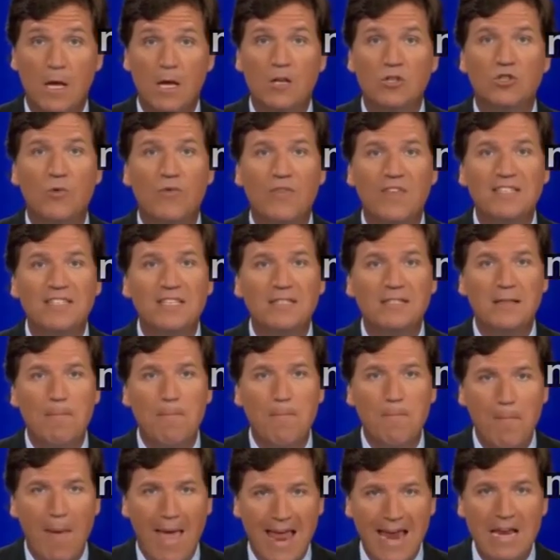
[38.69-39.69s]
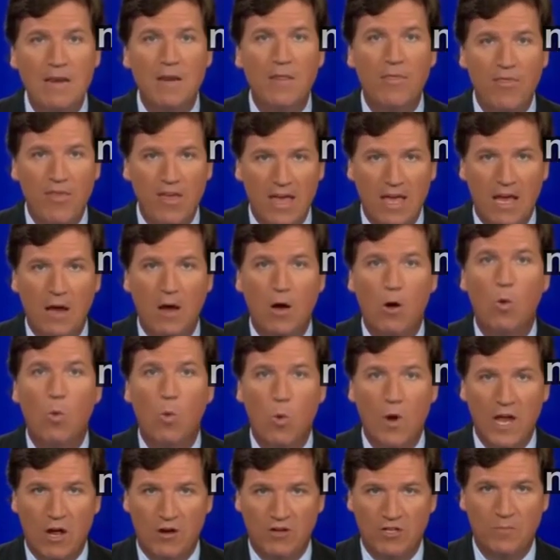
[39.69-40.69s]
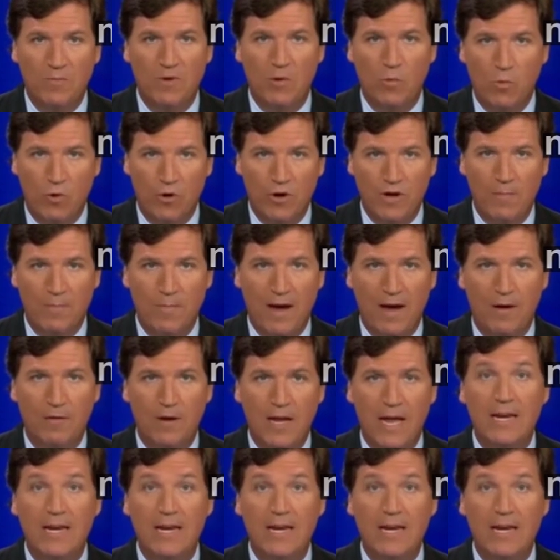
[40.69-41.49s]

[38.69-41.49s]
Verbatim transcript: So this is the main thing we ought to be worried about,